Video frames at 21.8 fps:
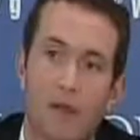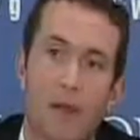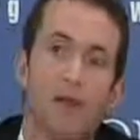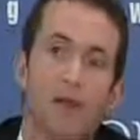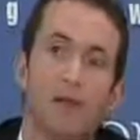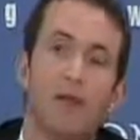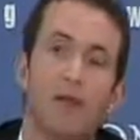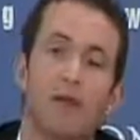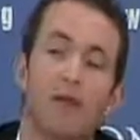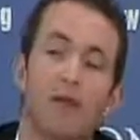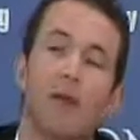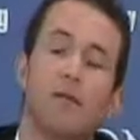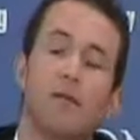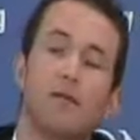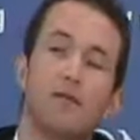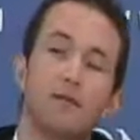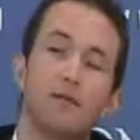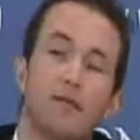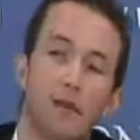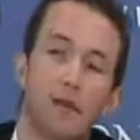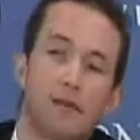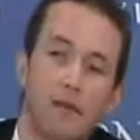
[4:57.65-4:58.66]
apparently in the
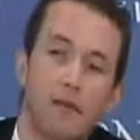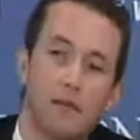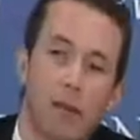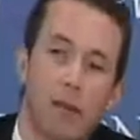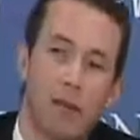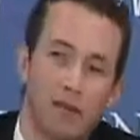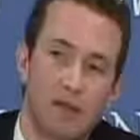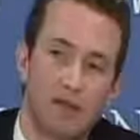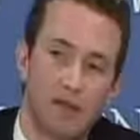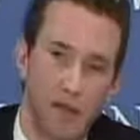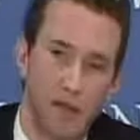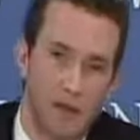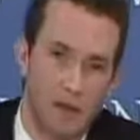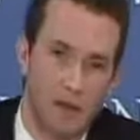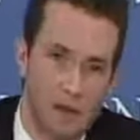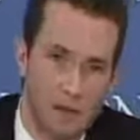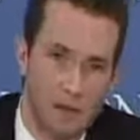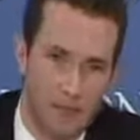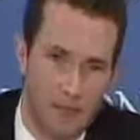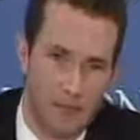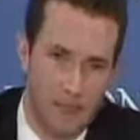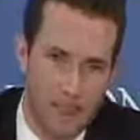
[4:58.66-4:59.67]
name of the suffering
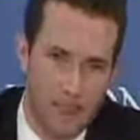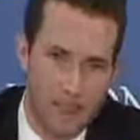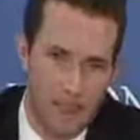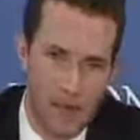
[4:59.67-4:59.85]
Palestinians.